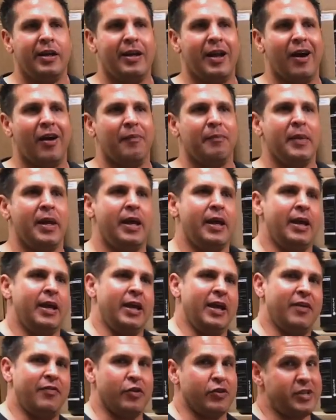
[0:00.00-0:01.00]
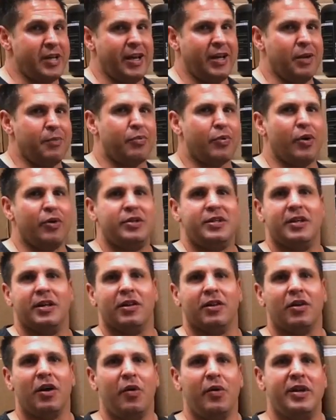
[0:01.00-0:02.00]
Now, if you're taking protein
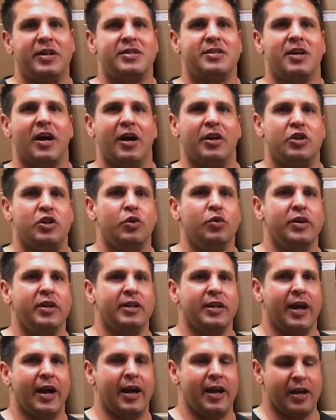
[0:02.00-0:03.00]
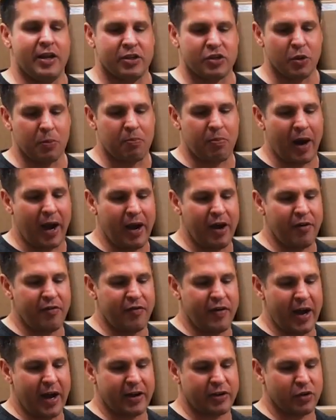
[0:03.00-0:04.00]
alone, it's not doing that. So
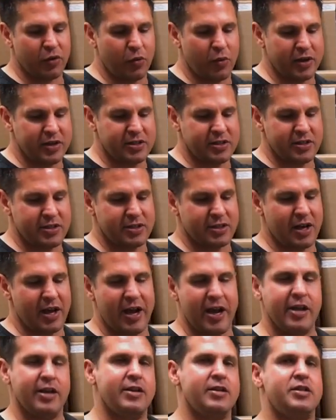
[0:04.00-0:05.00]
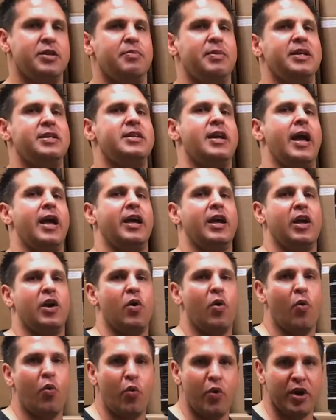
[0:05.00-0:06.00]
Biofactor was designed to be
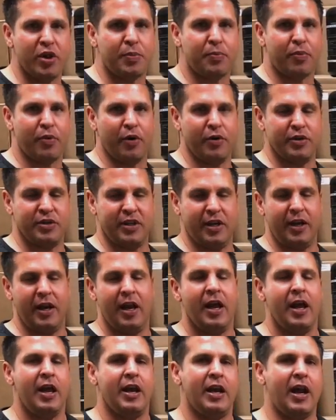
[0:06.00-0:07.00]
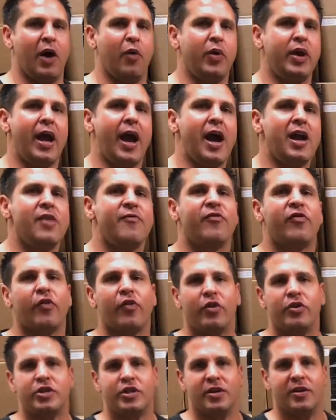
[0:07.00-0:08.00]
taken with protein. Now, we had a
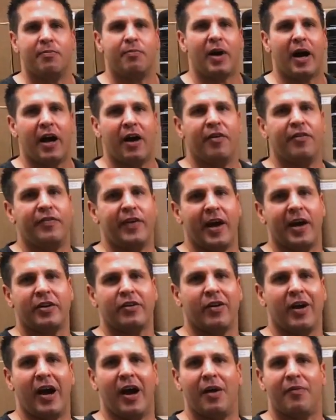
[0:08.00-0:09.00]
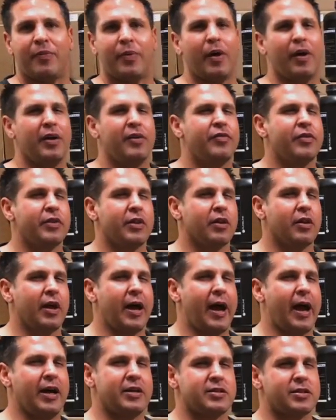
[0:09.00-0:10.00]
version of Biofactor out probably for the
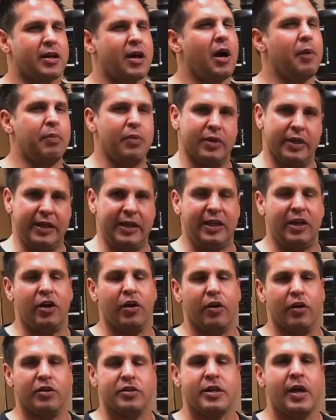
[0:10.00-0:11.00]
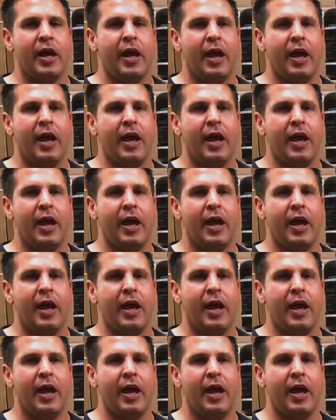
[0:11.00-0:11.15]
last couple of years,